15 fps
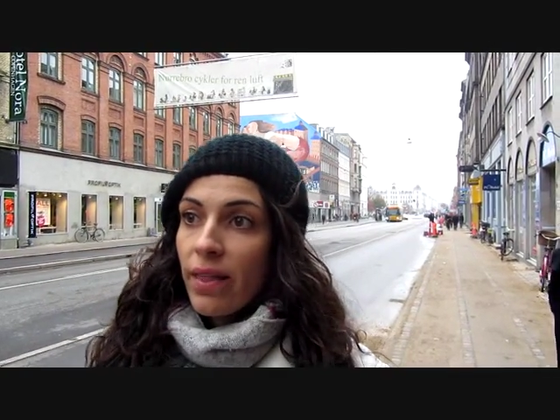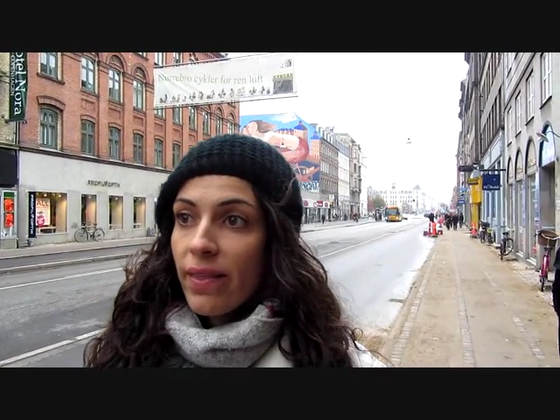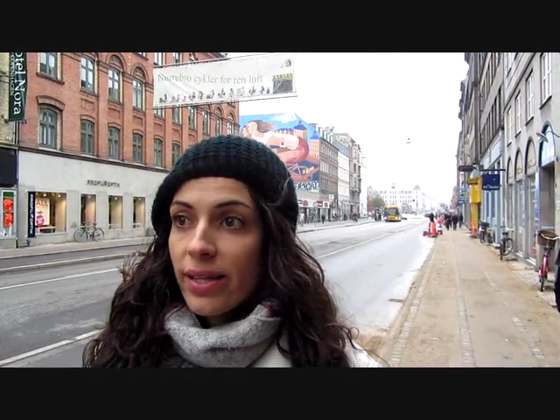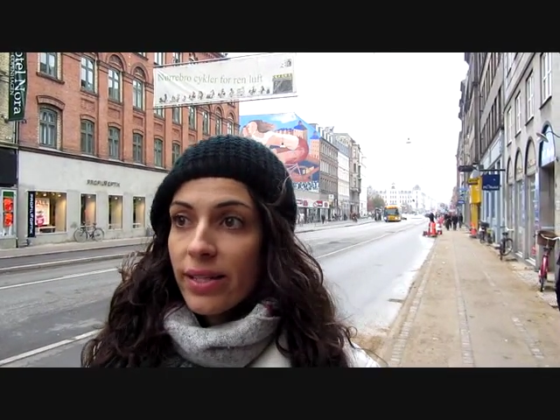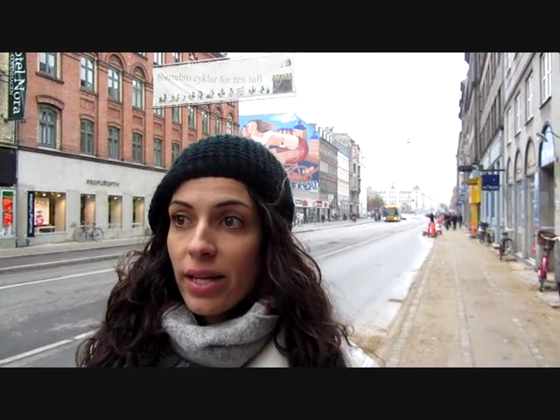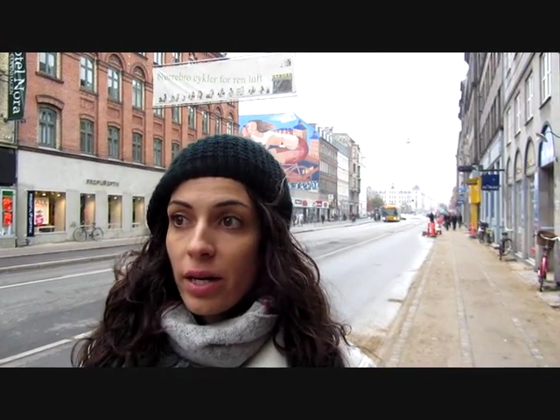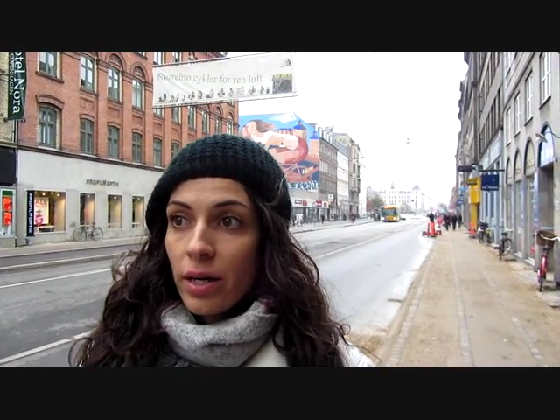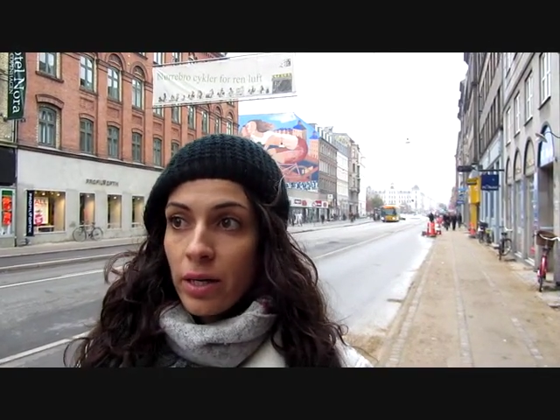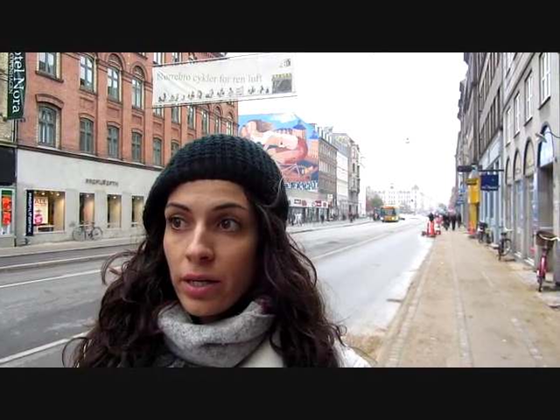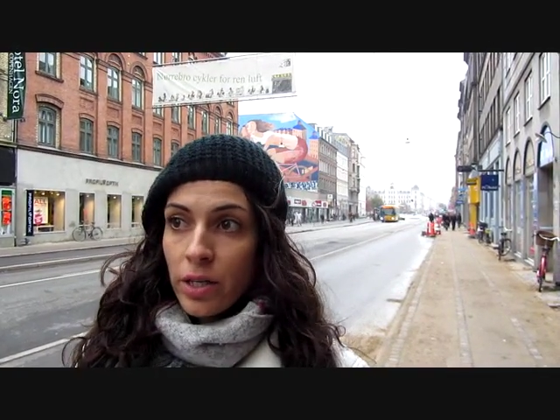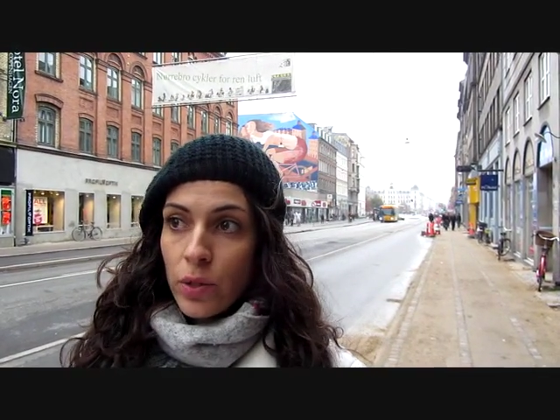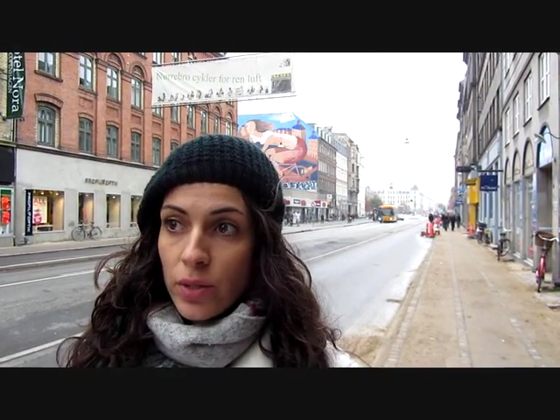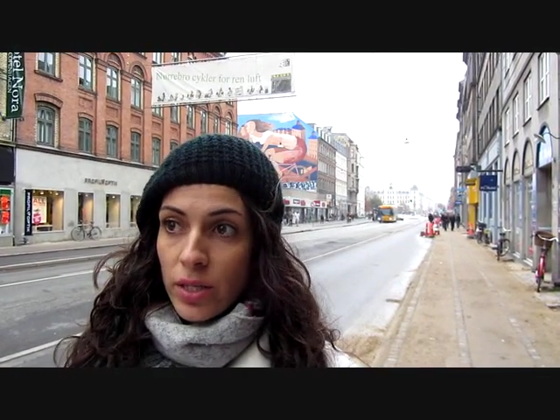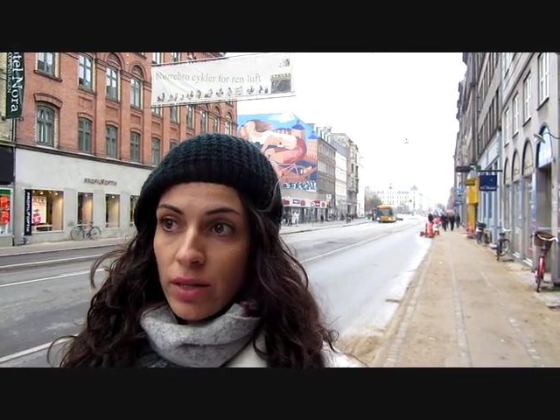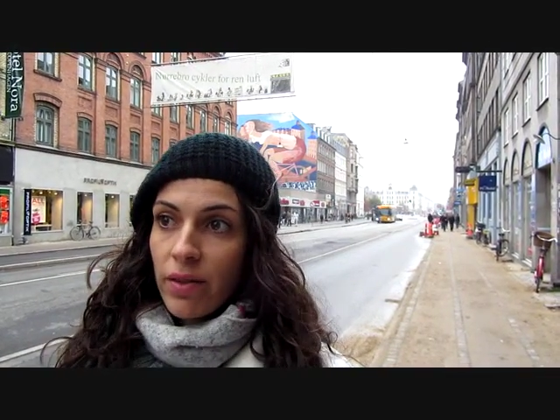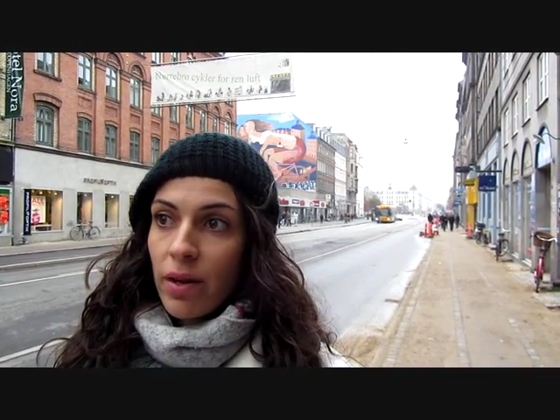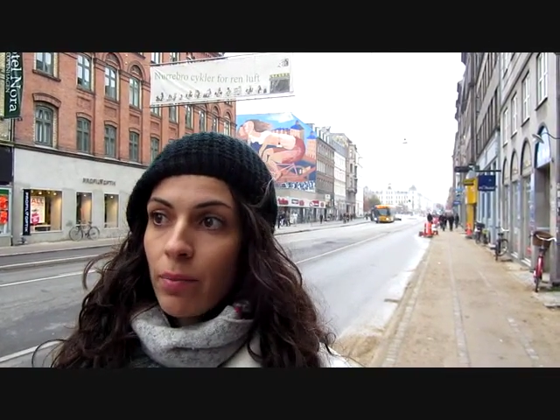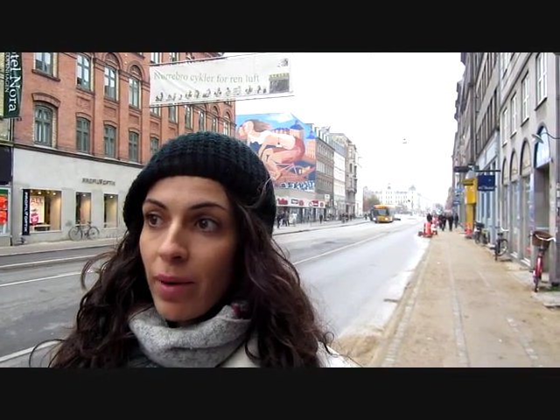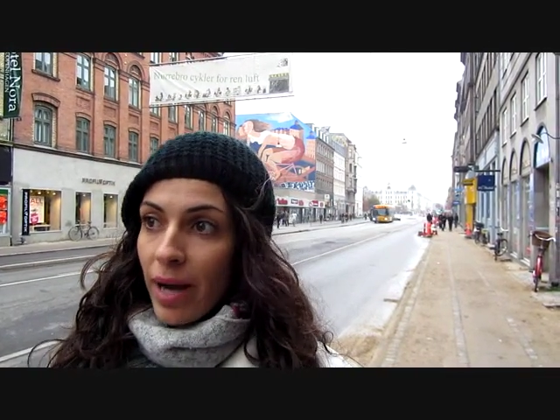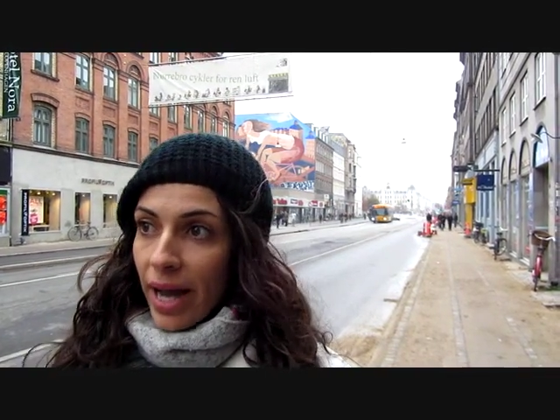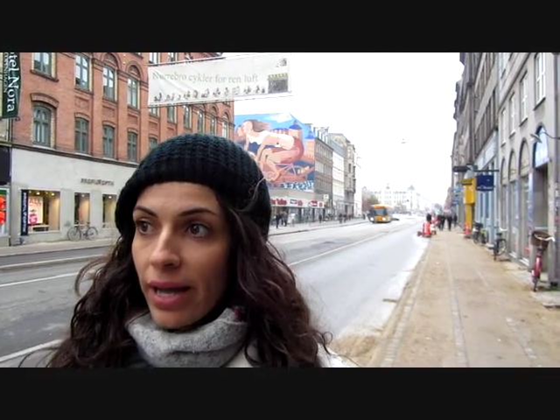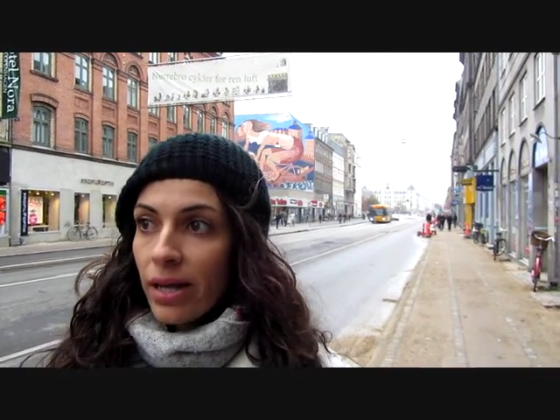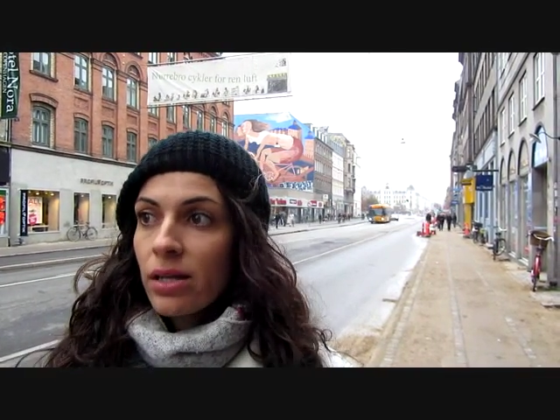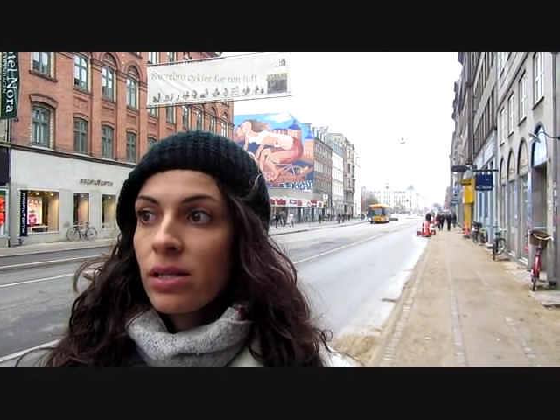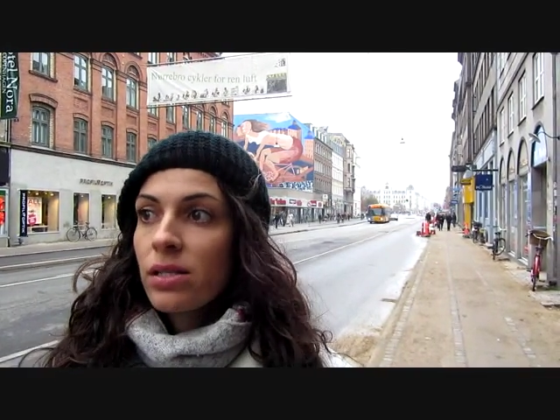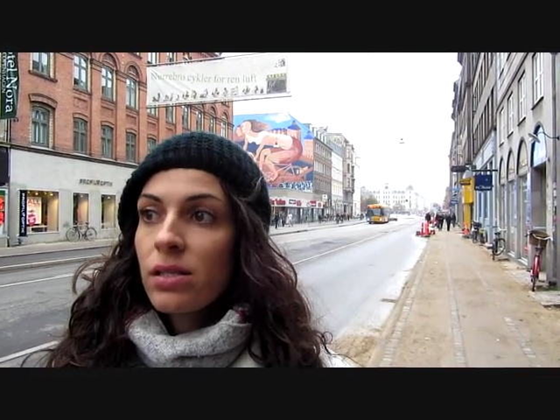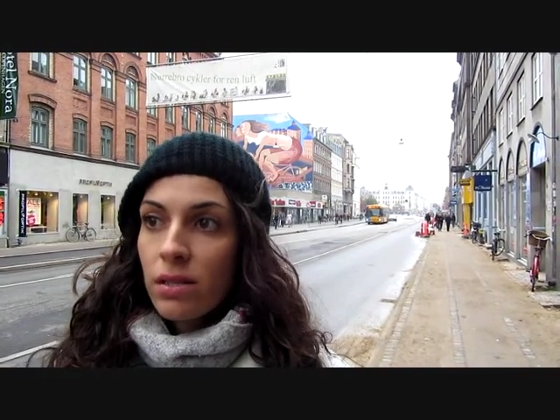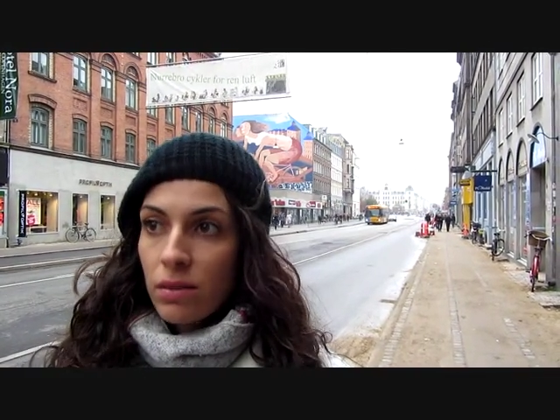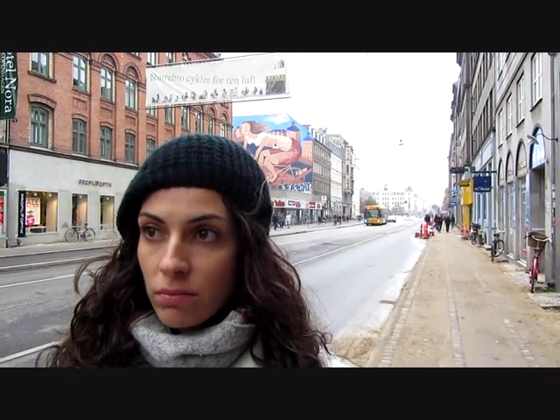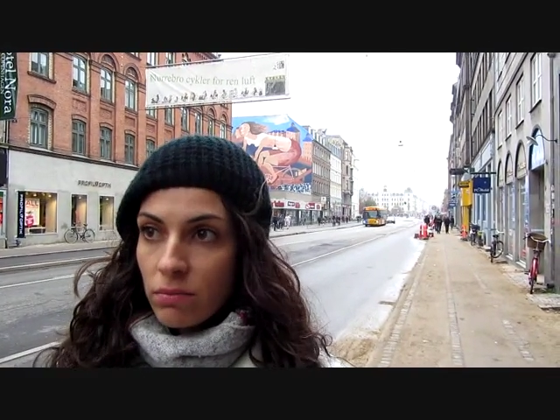that are using their
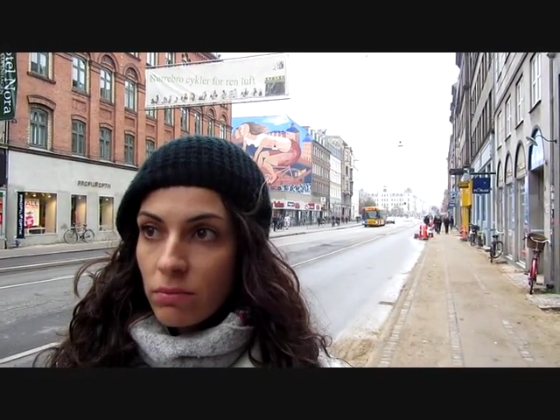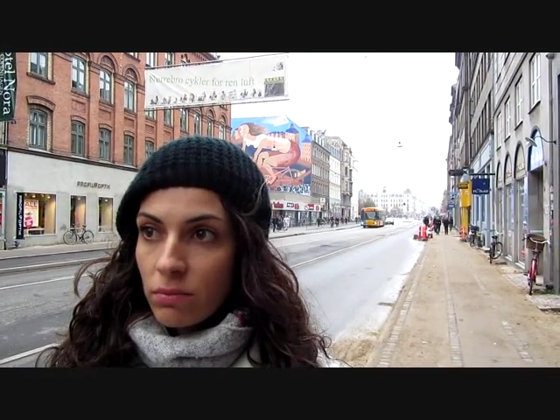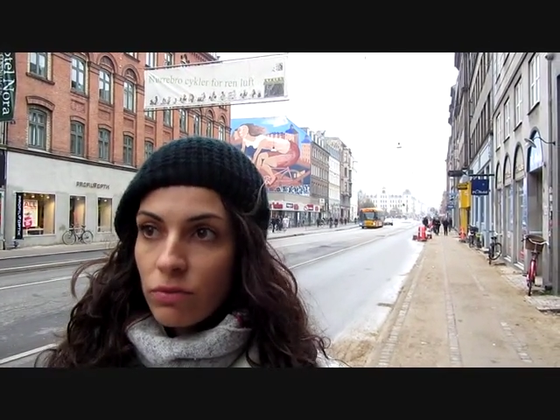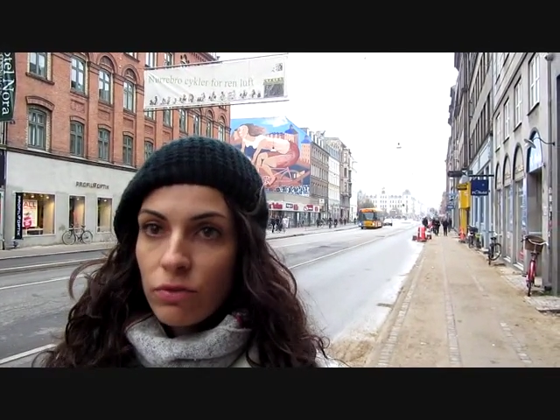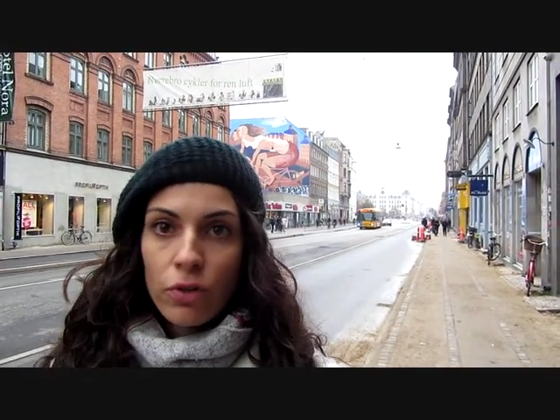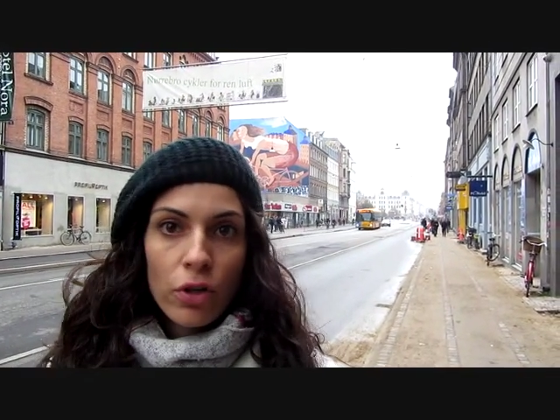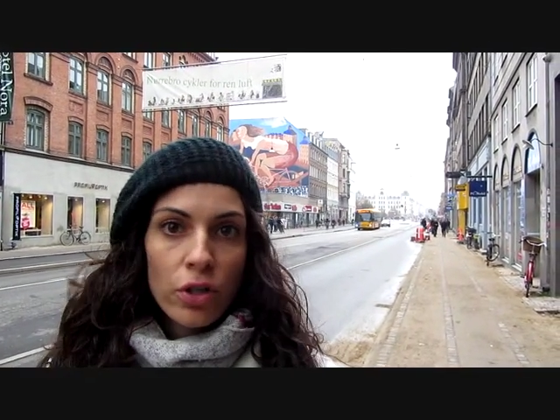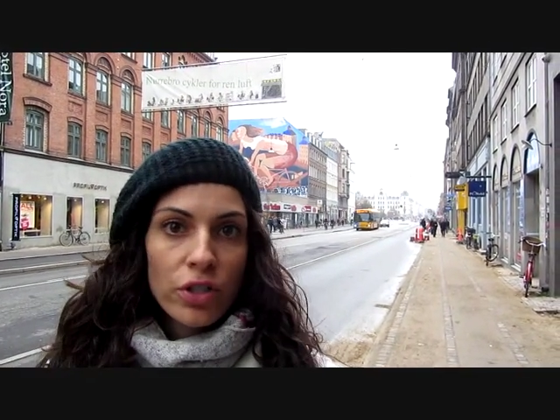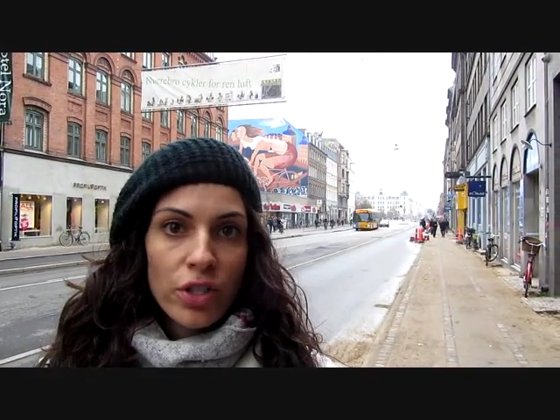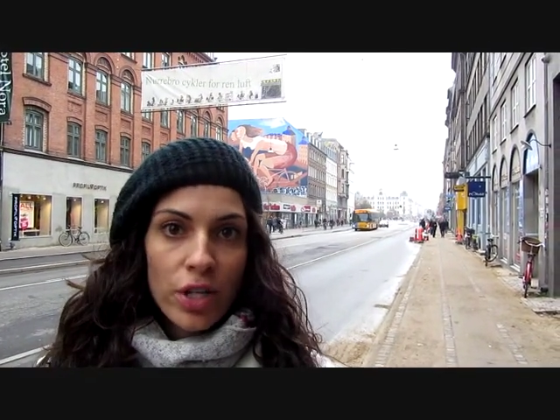bikes for